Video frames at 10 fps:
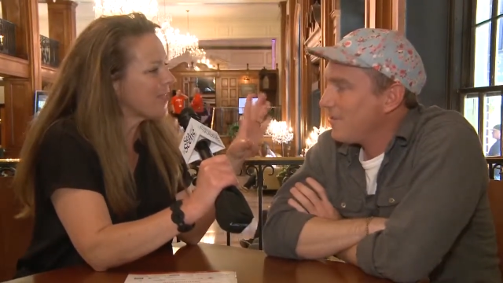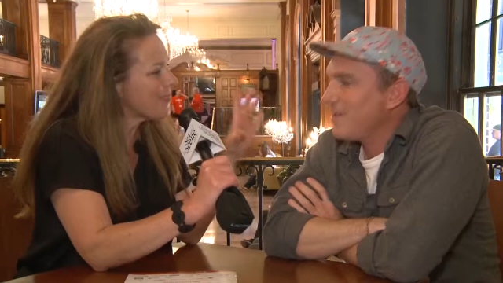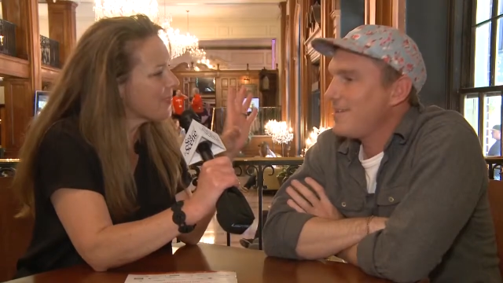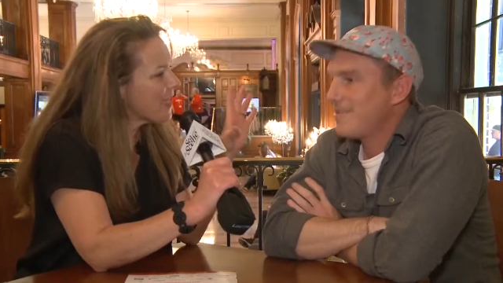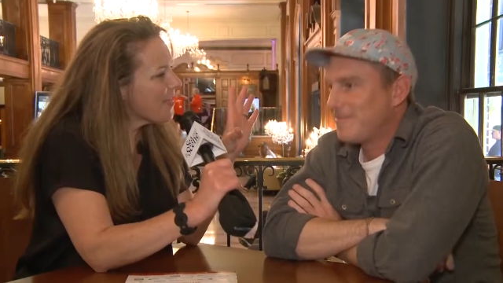Speaker 1: oh,
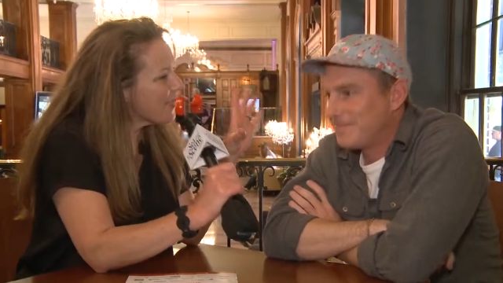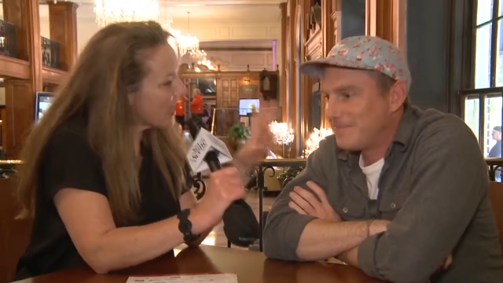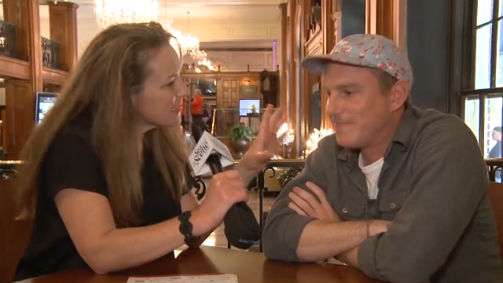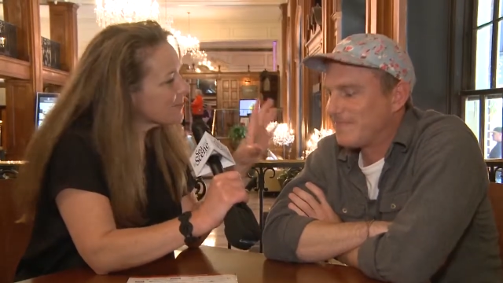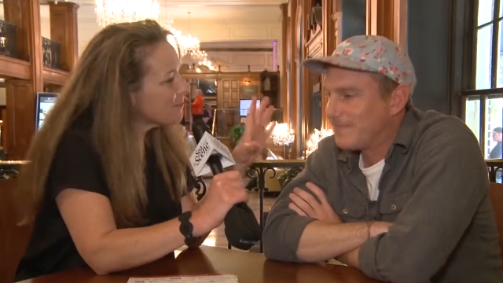and good.
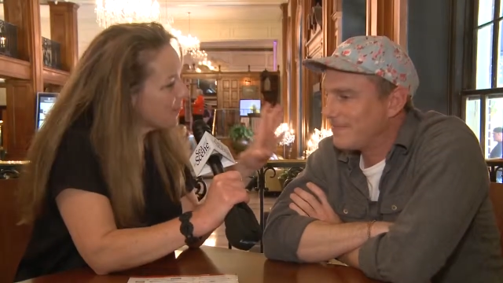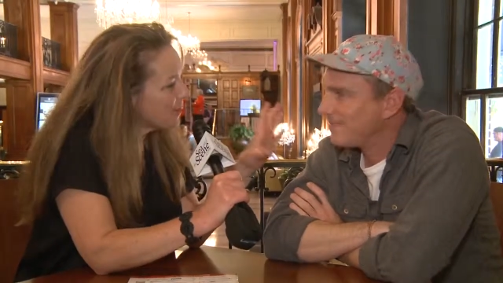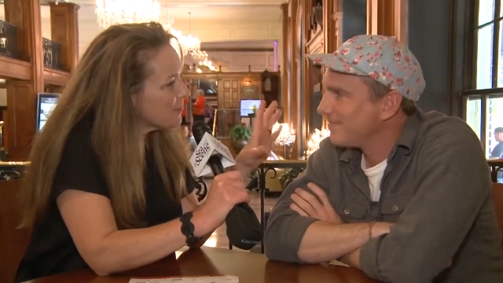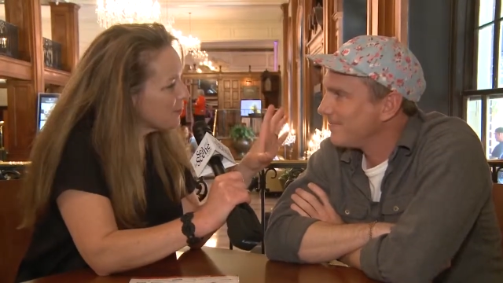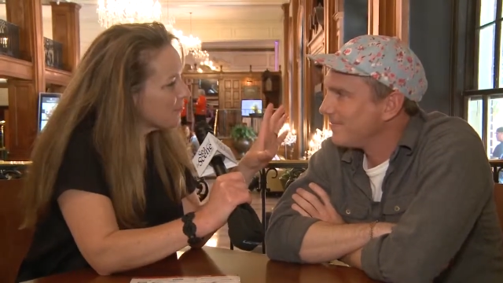that's a
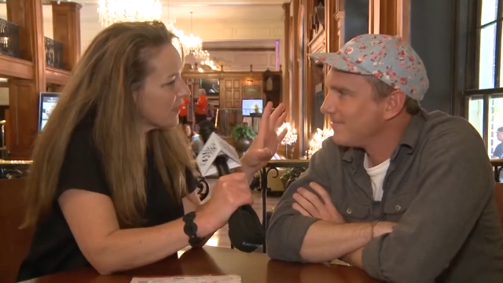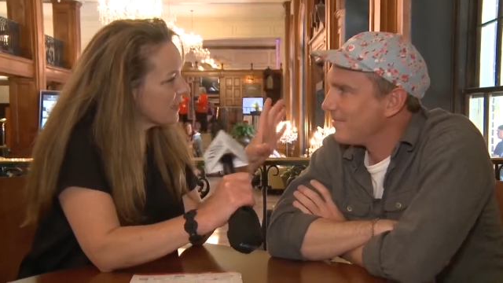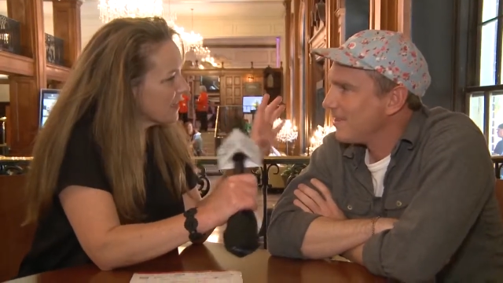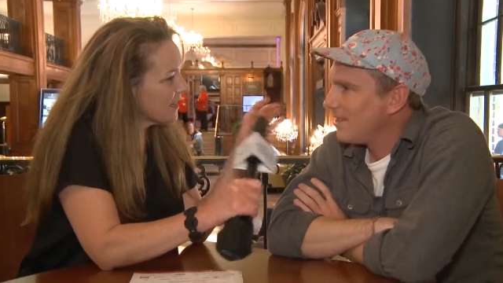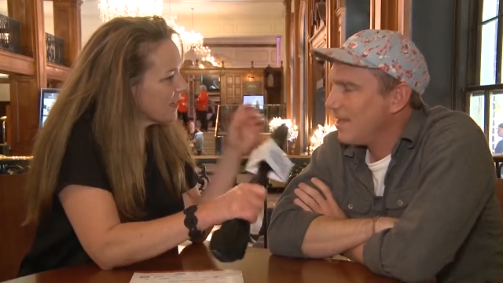big
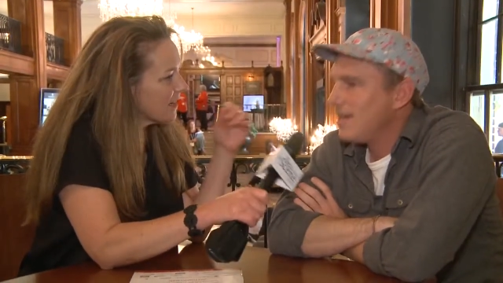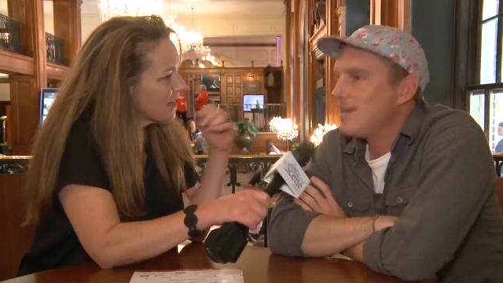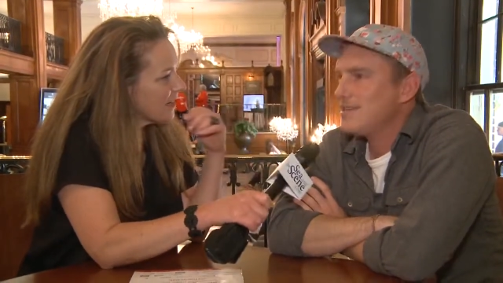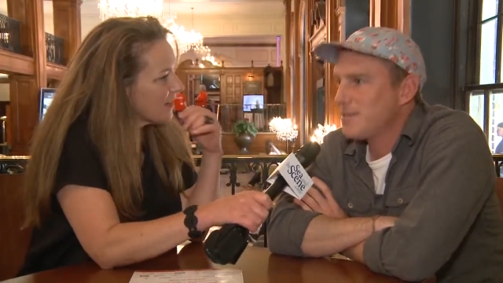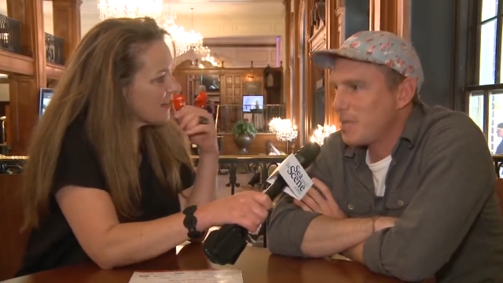movie.
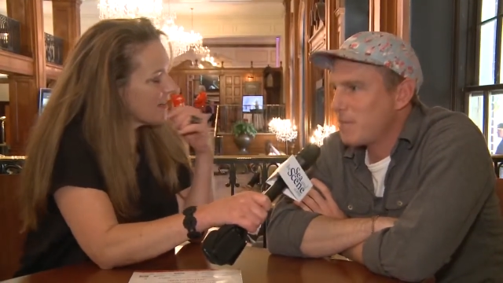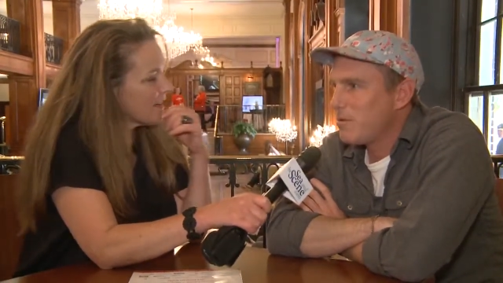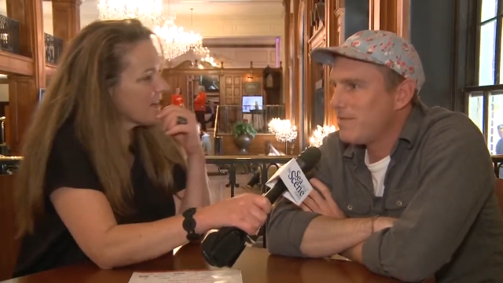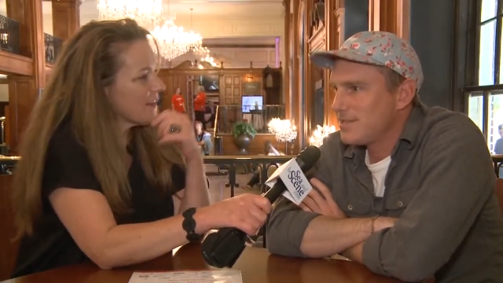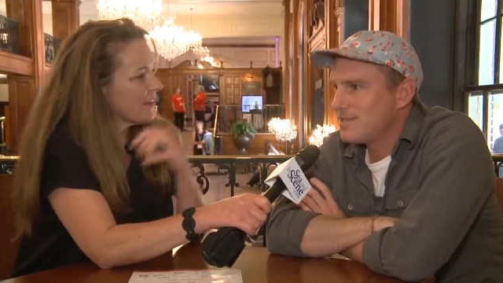
Speaker 2: It is a
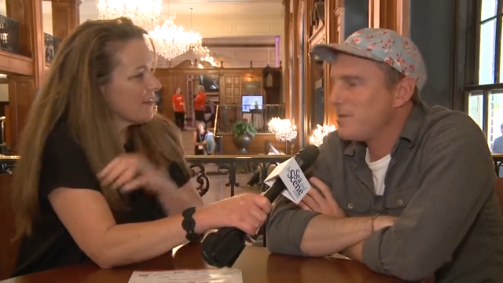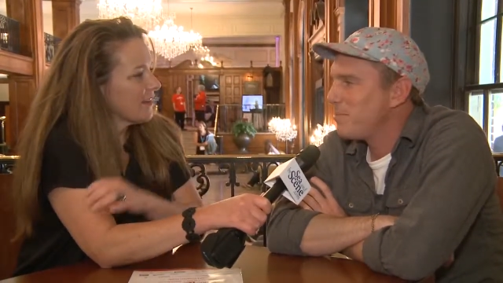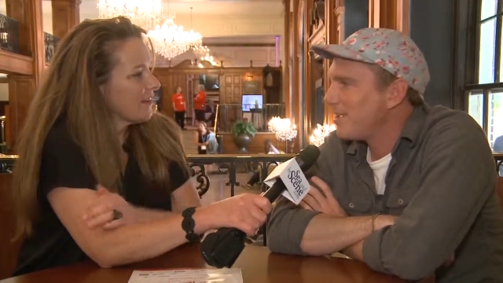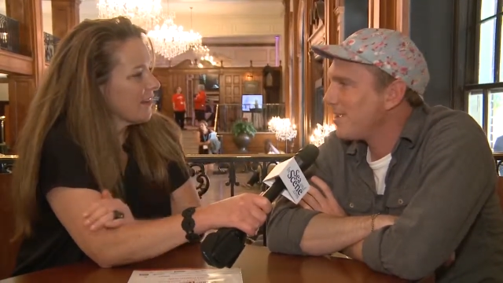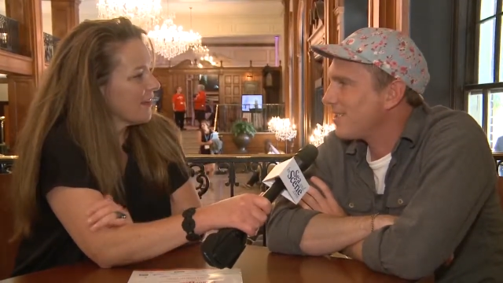big movie. It's too
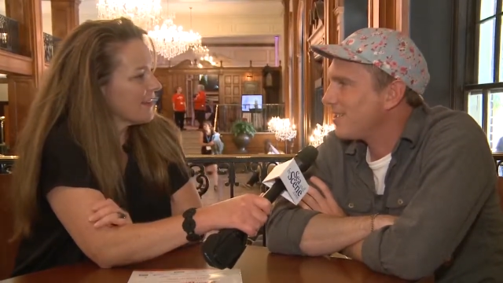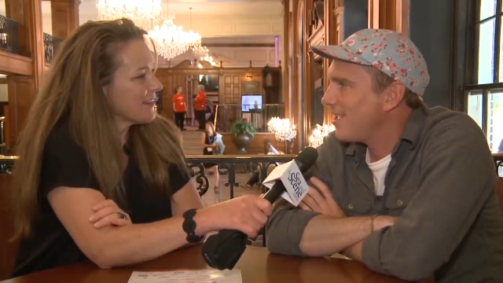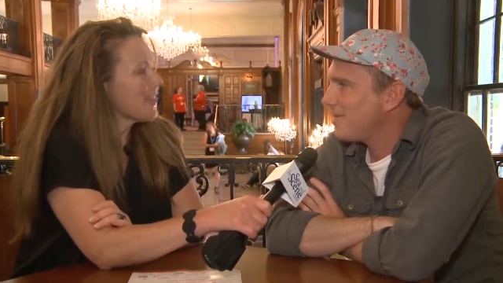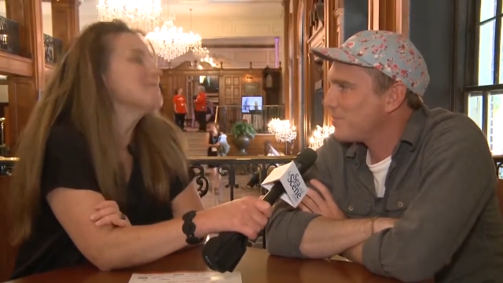big. Yeah, Come it